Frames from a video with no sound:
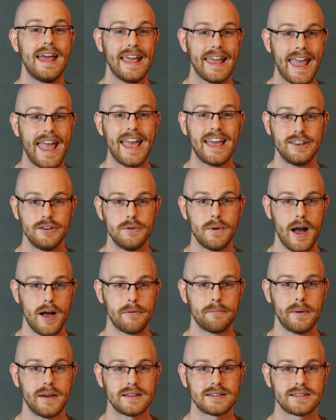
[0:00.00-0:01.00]
Can you
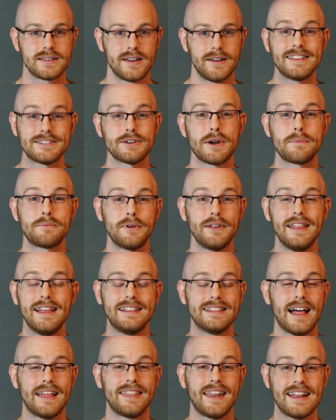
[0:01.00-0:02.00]
help us? And so I'm really
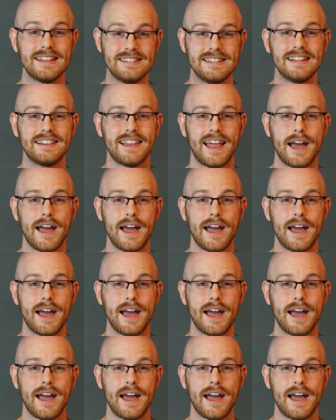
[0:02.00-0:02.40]
glad that I didn't